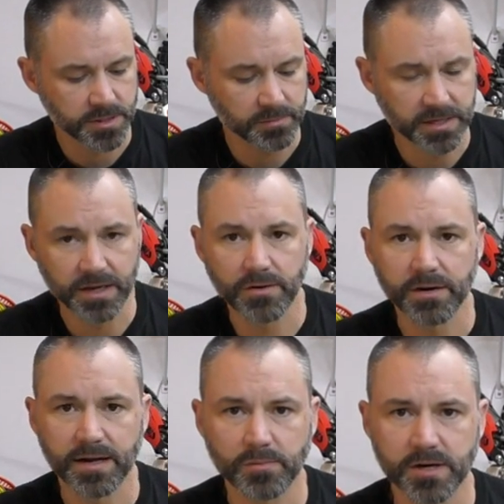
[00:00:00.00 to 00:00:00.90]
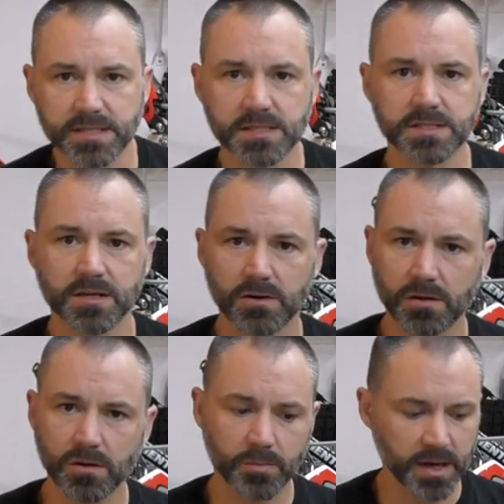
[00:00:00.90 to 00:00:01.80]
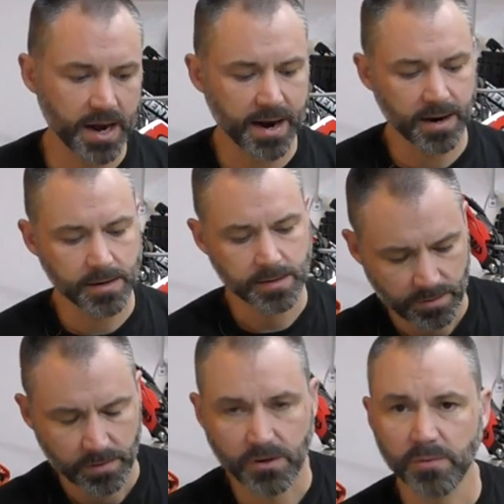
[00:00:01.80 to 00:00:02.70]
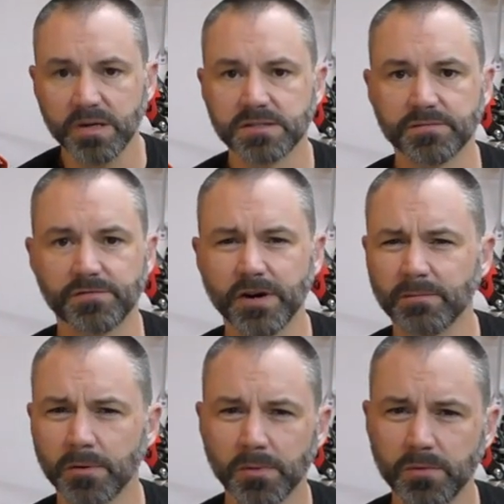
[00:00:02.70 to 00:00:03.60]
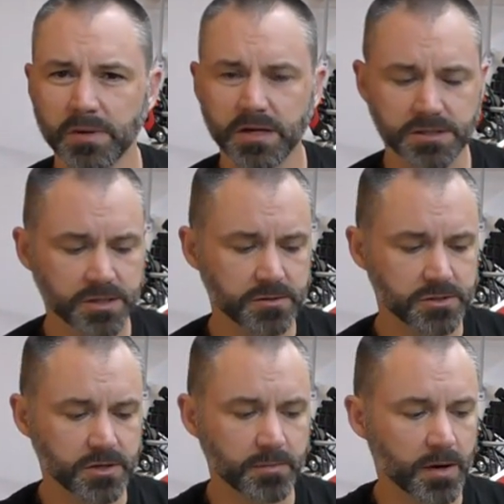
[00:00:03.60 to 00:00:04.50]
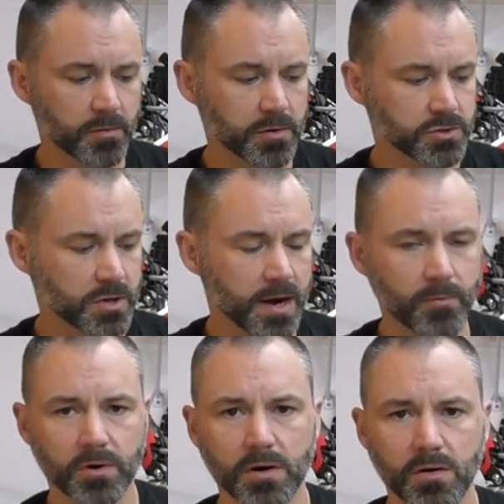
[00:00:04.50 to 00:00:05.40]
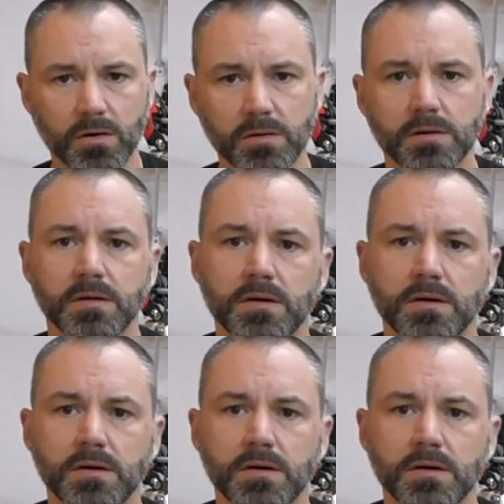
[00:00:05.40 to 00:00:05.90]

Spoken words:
some of the other neck braces that are a little bit higher, there could be some freedom of movement issues, so you might want to try one on.